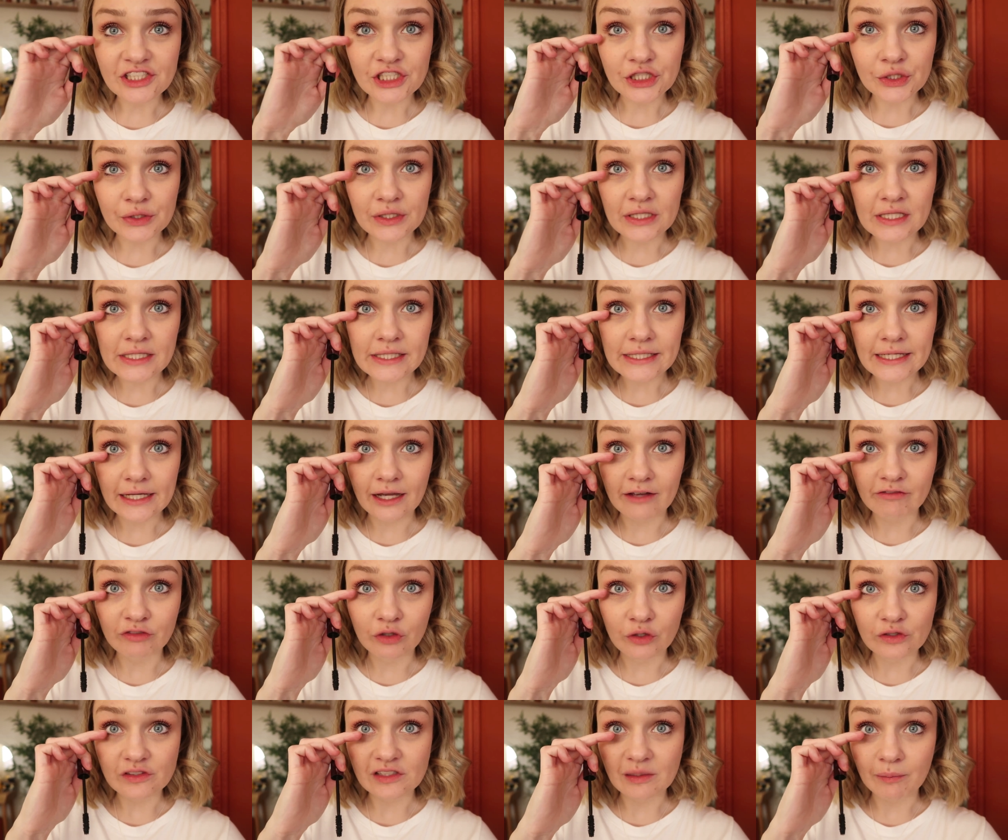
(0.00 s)
As you can see,
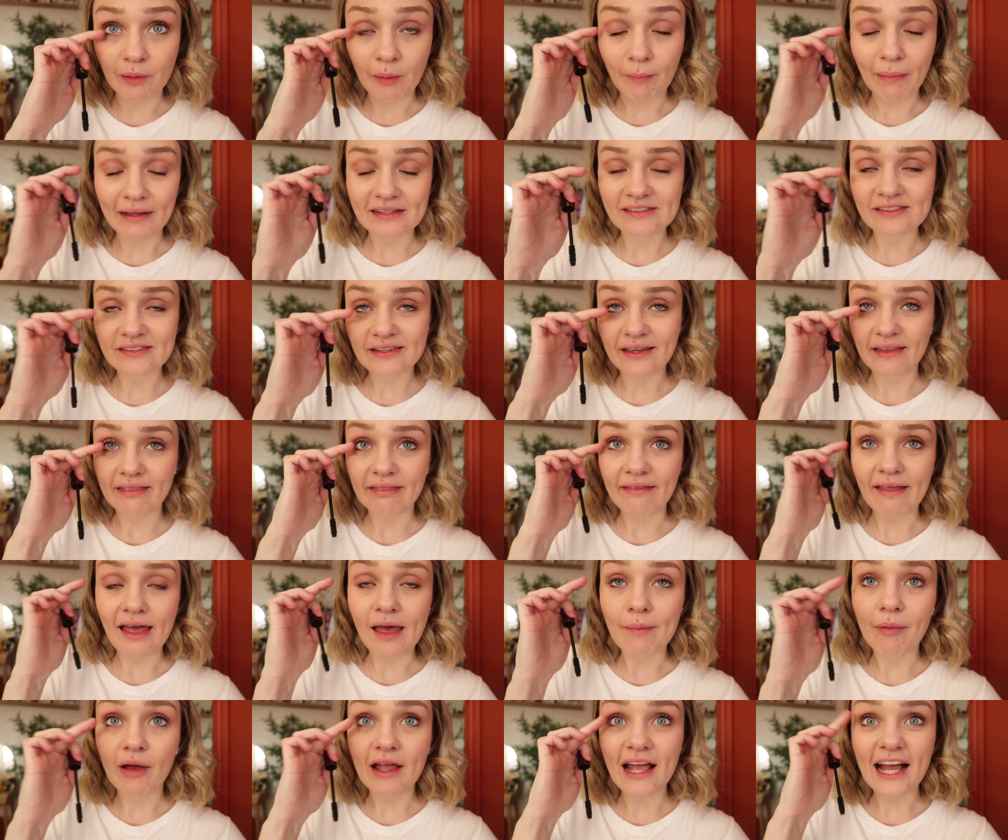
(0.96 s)
I've got some on my skin
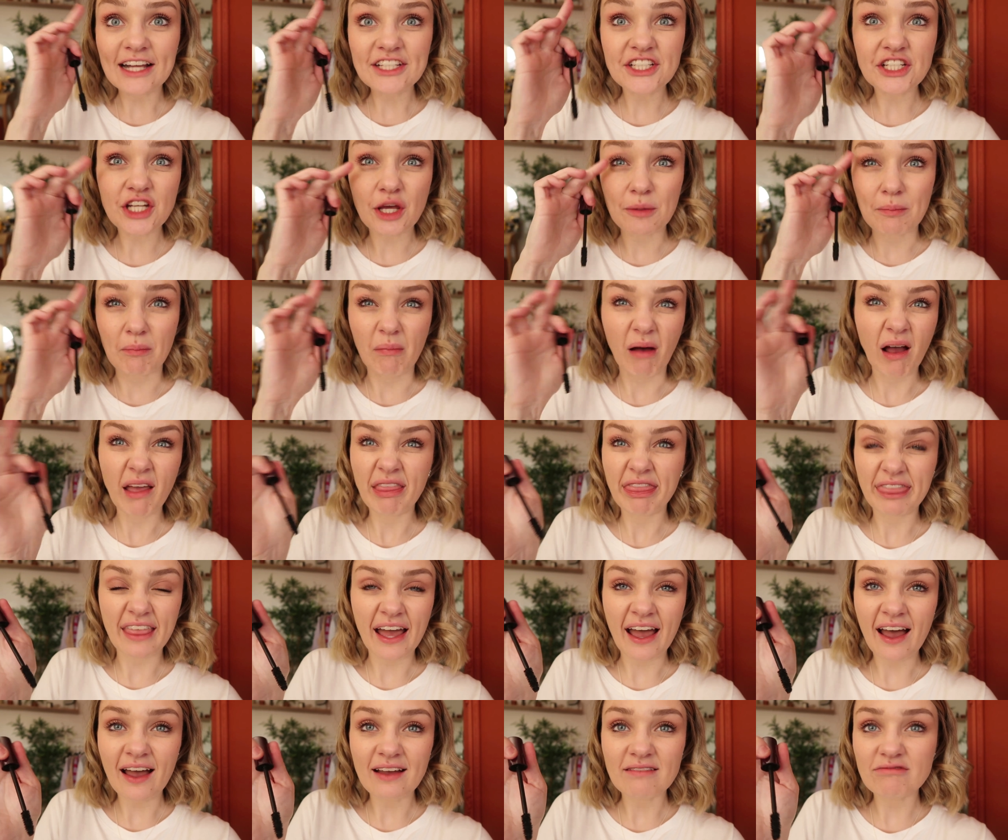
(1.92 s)
there, but I actually don't
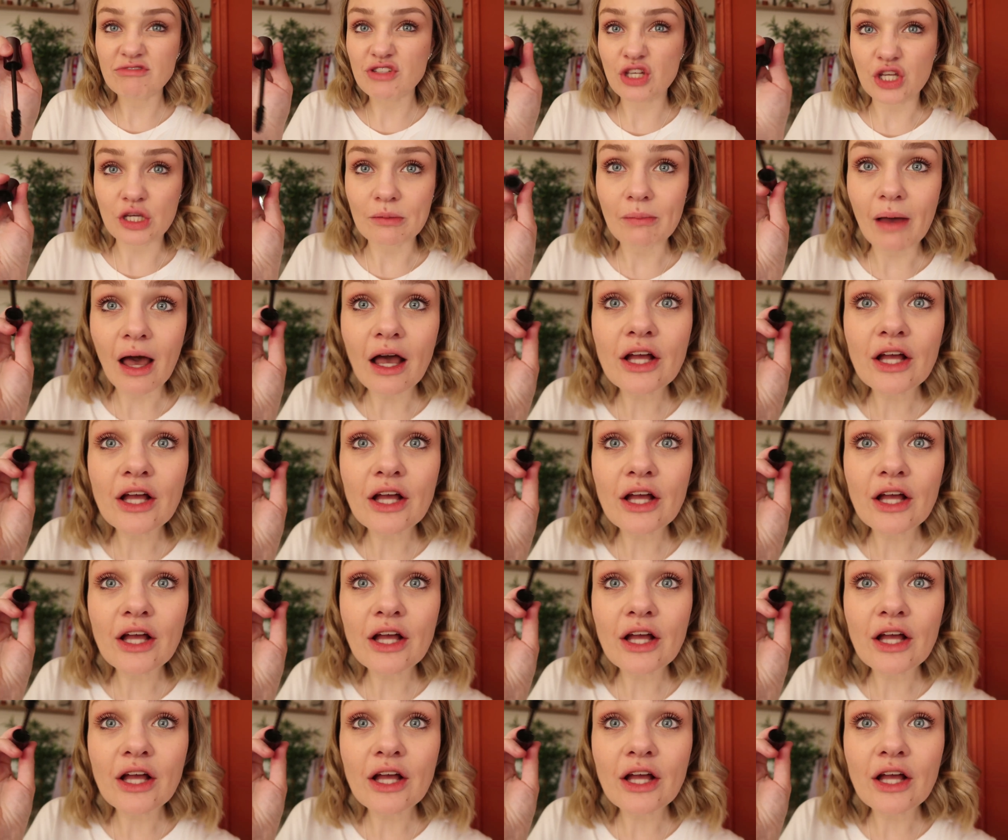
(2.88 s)
mind that too